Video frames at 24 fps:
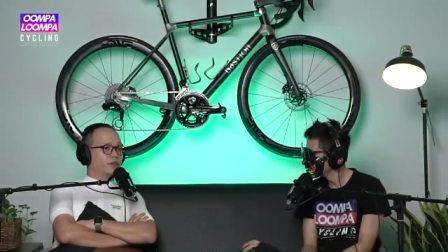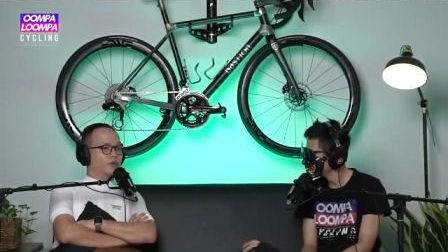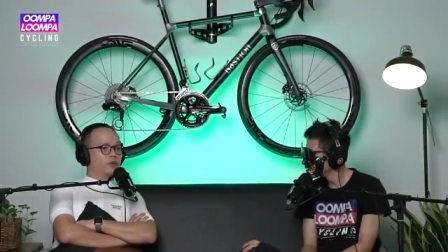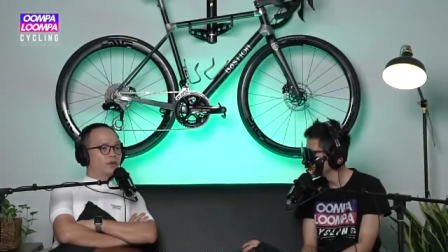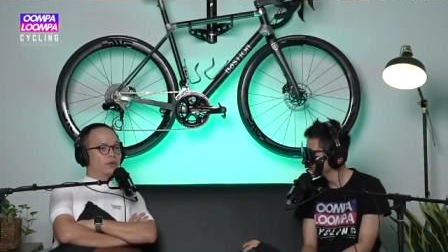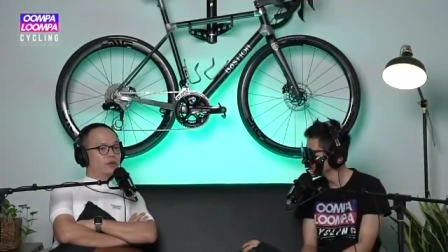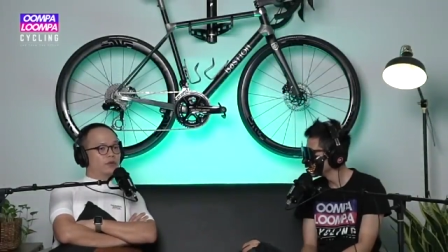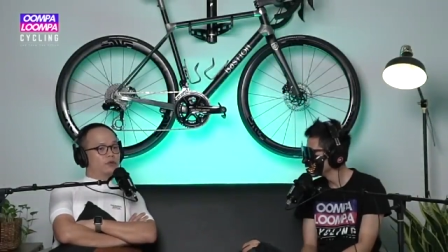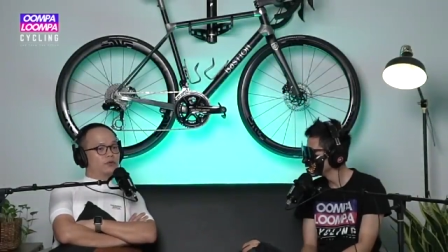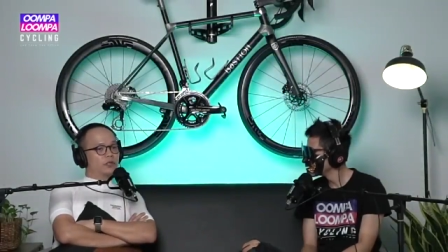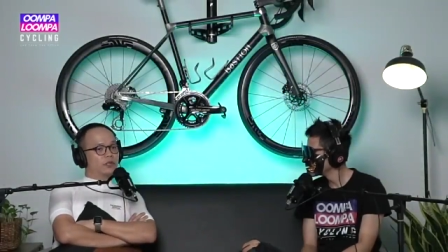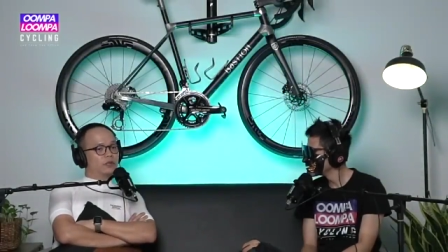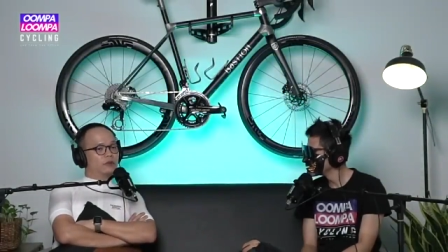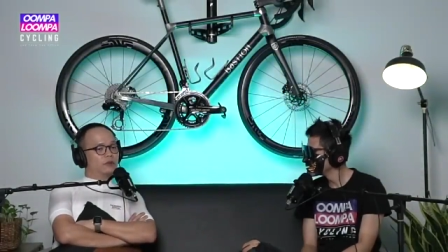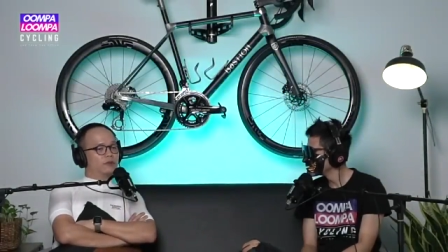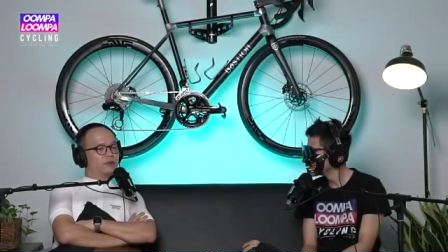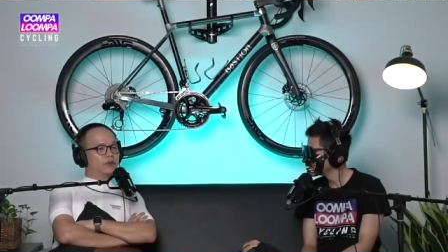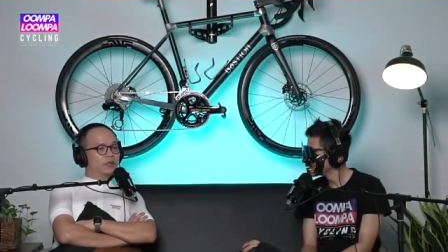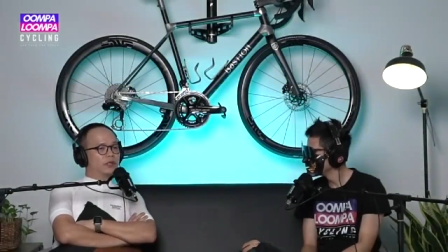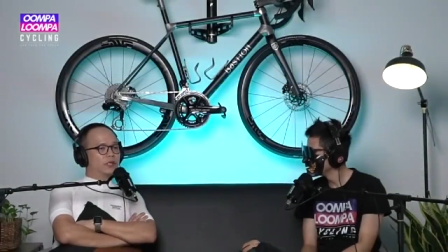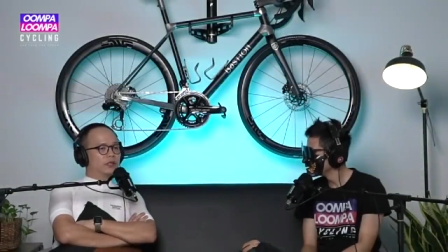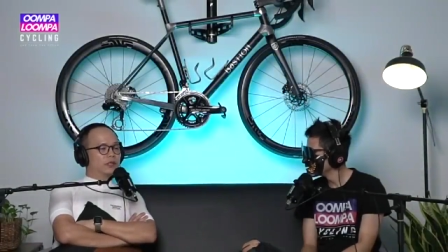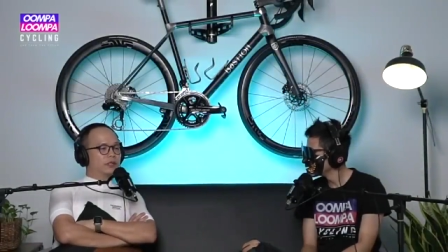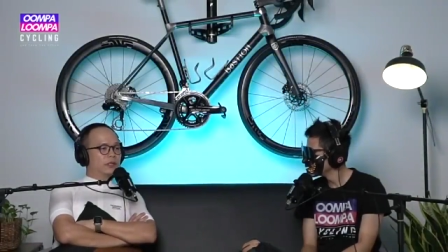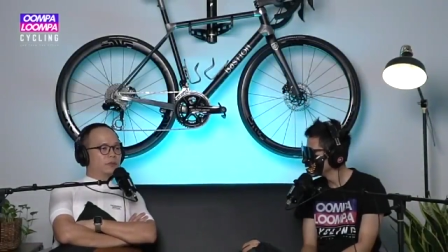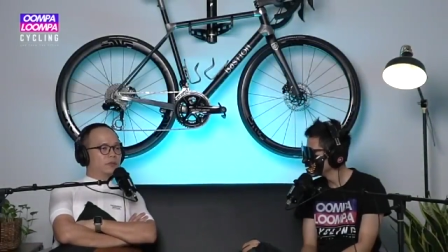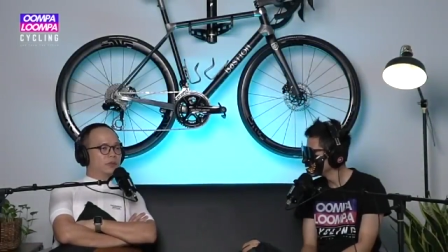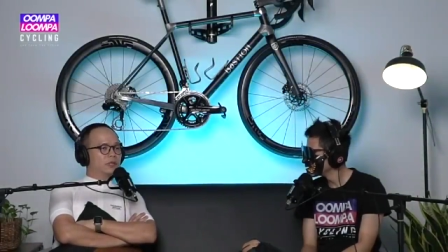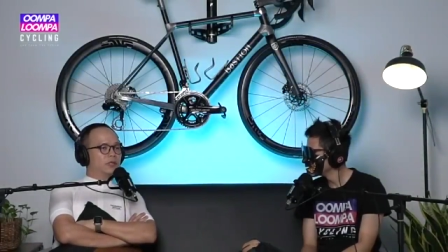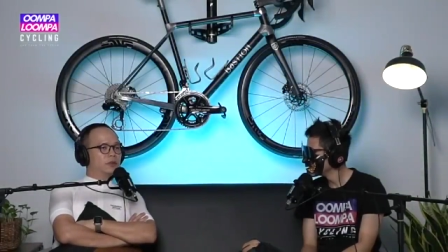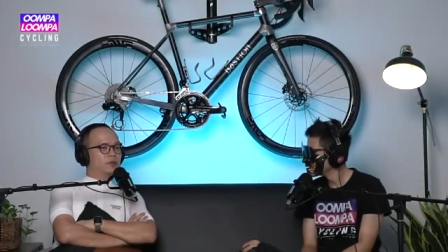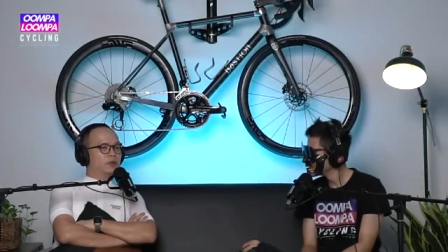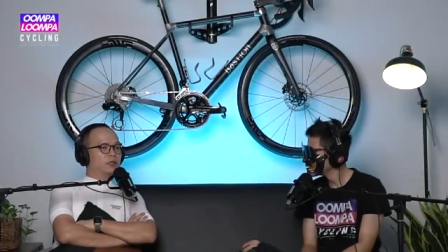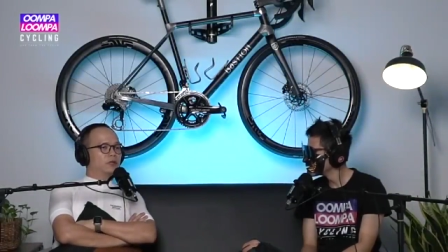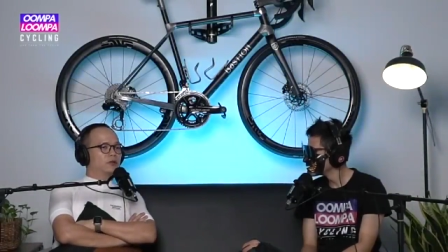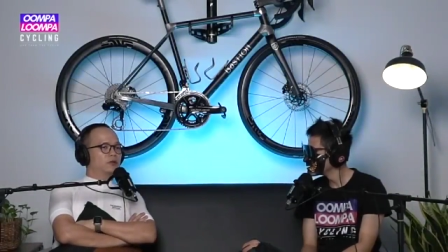When you try to overtake
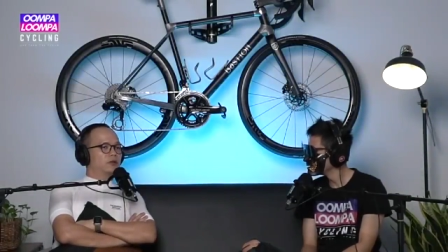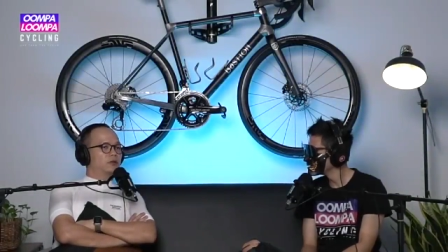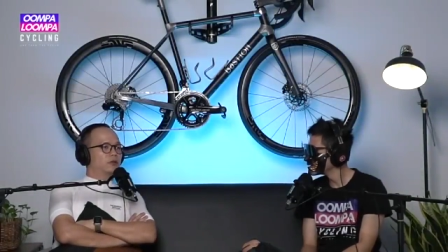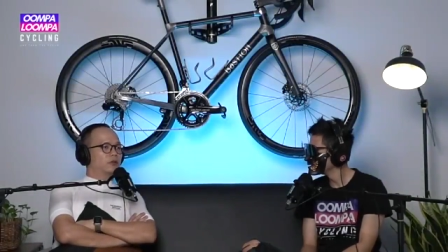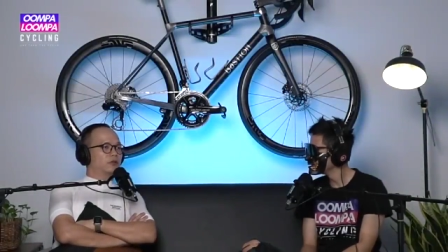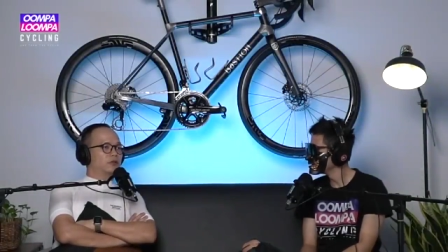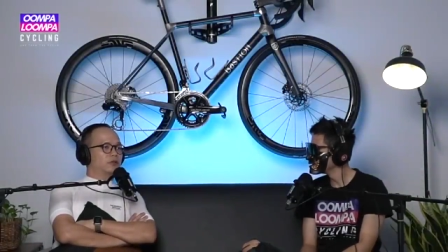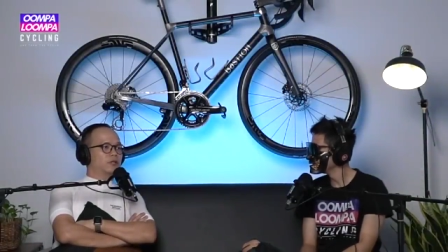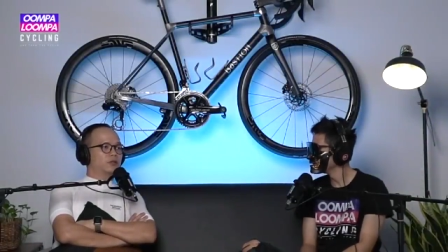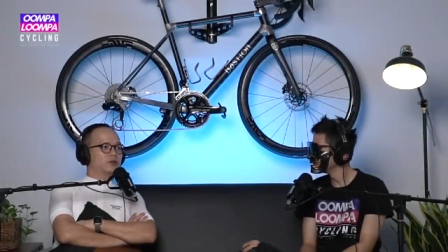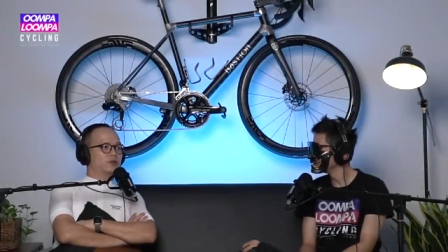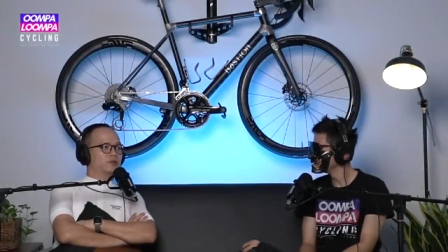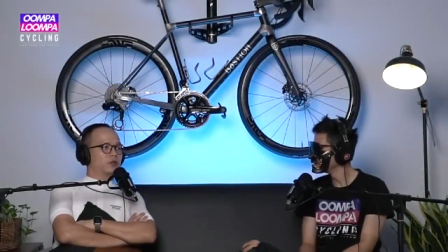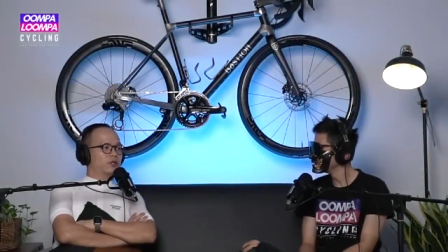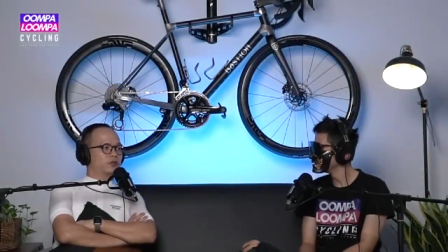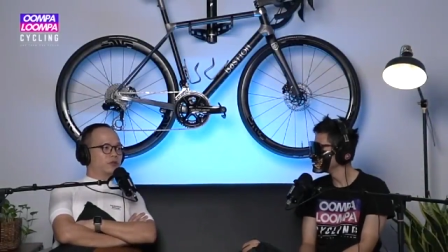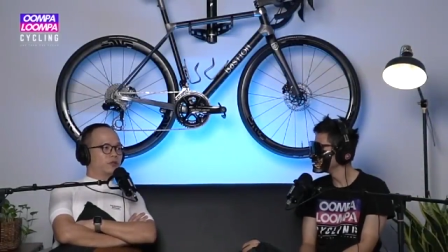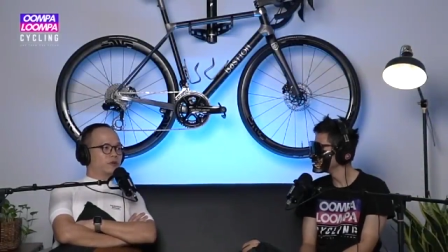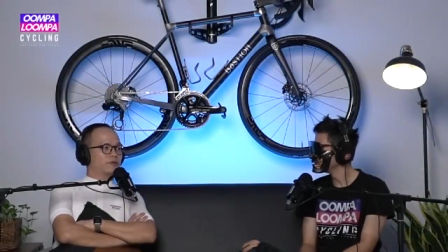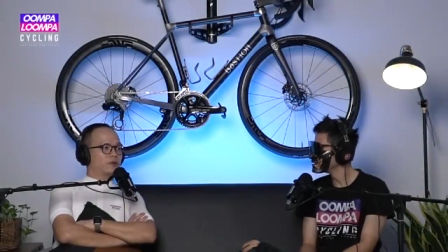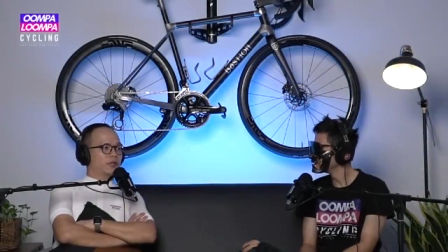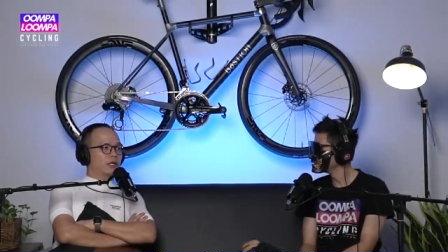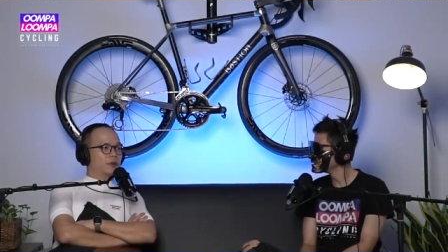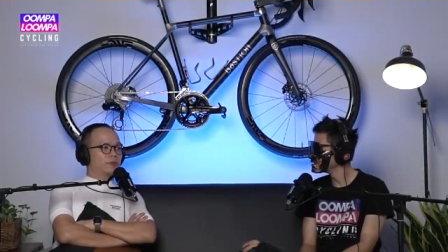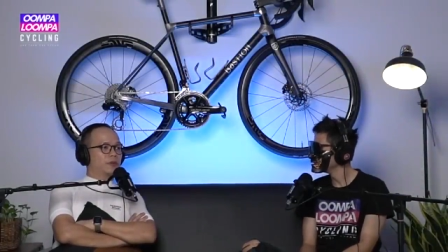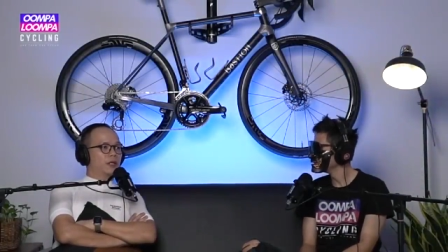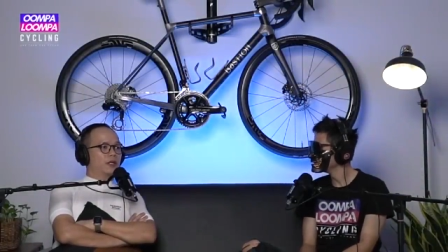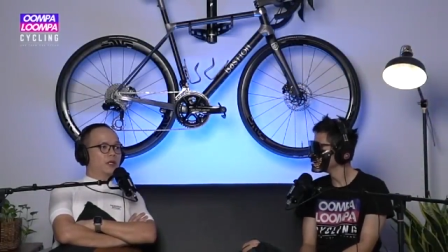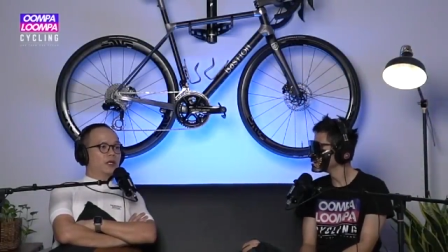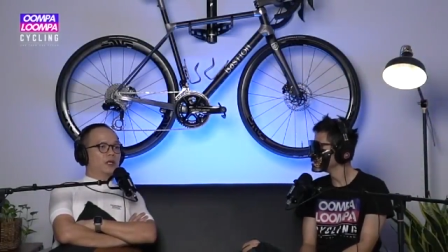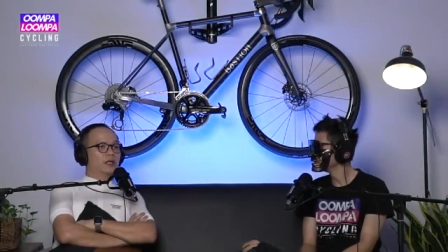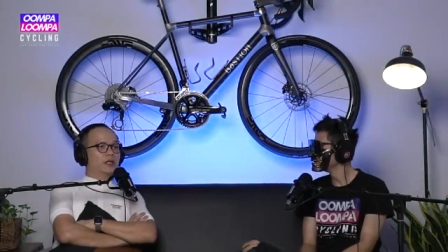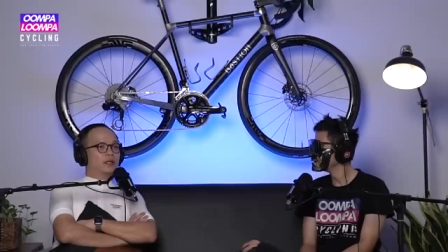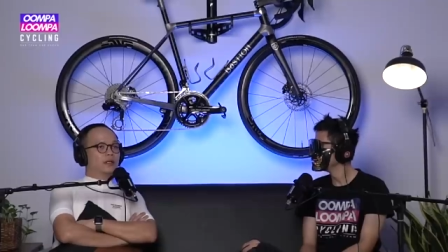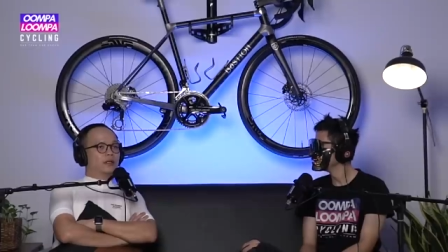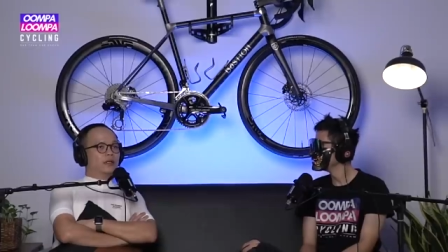somebody because you're just rush of time,
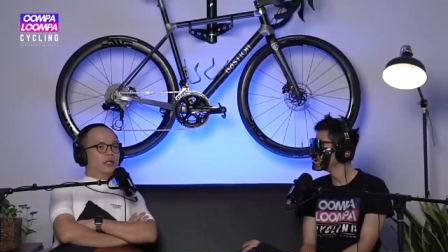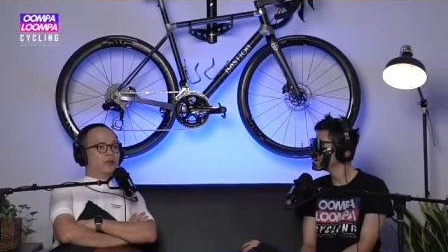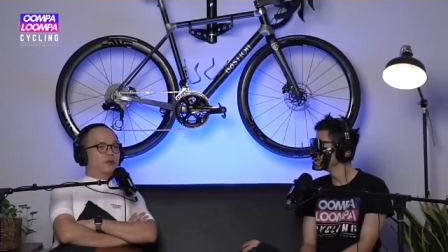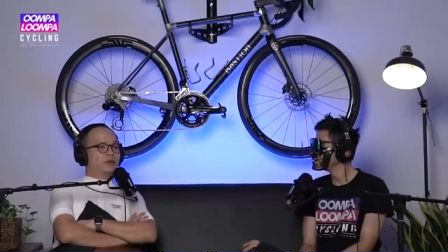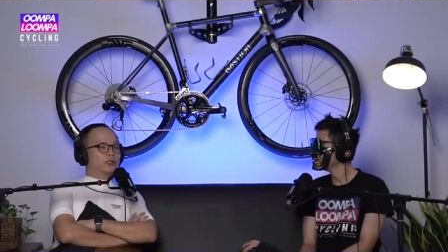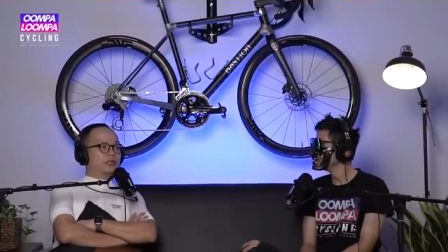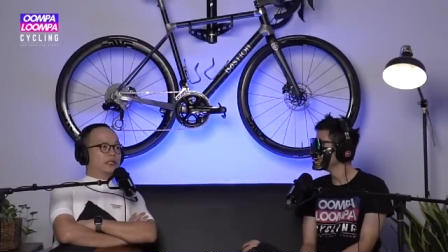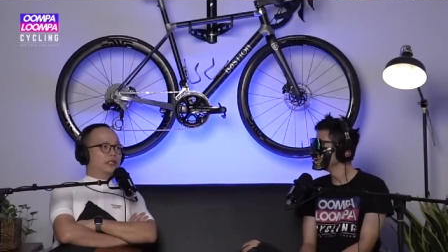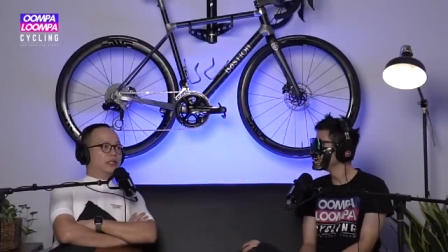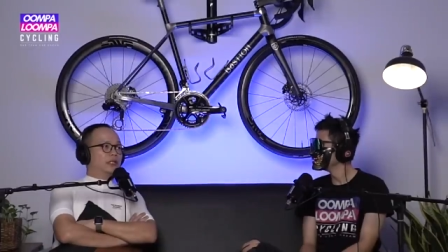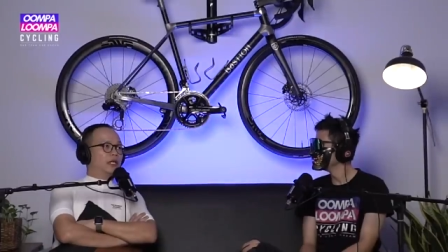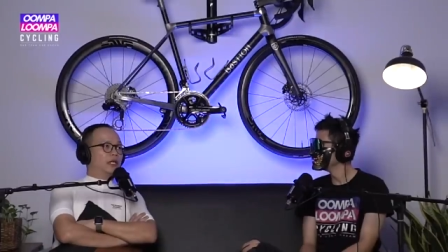they will see